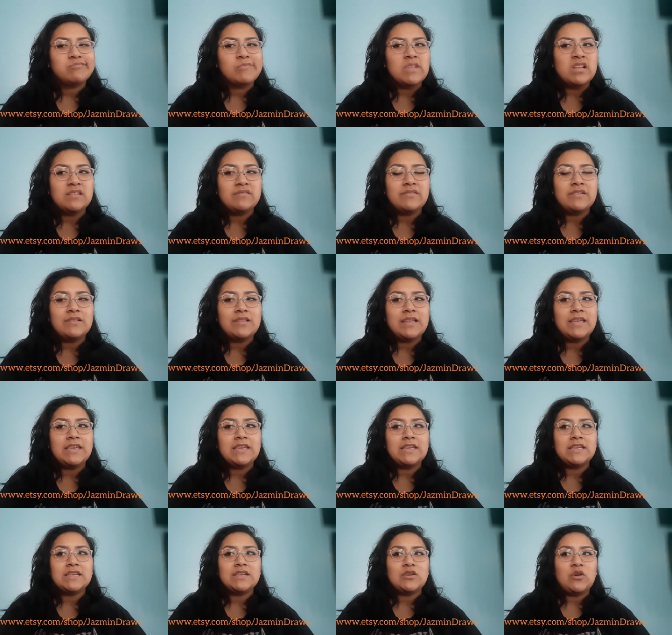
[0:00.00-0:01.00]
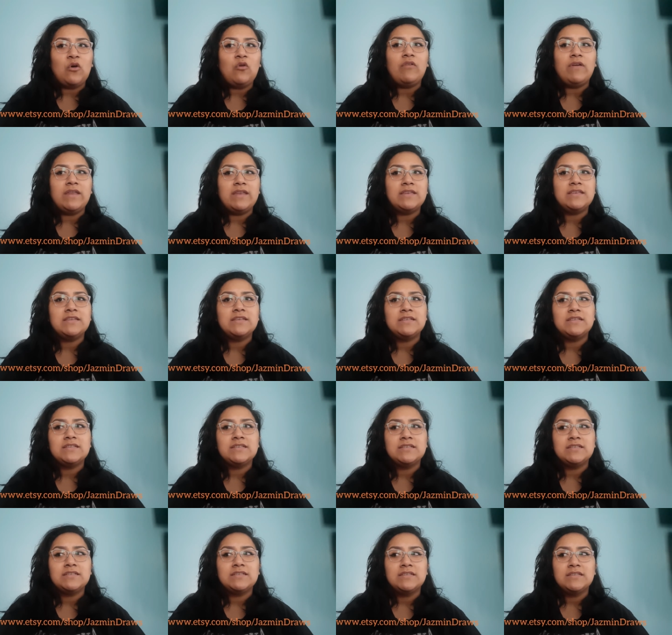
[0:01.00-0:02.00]
I feel like COVID
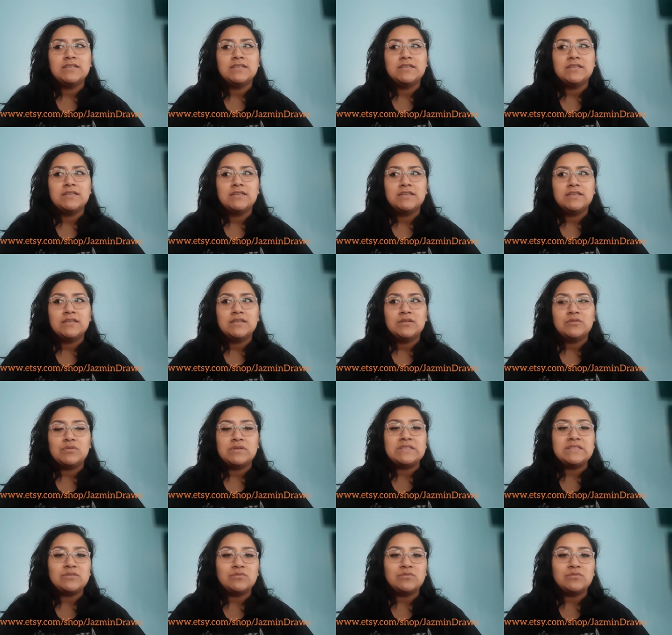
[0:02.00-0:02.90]
was the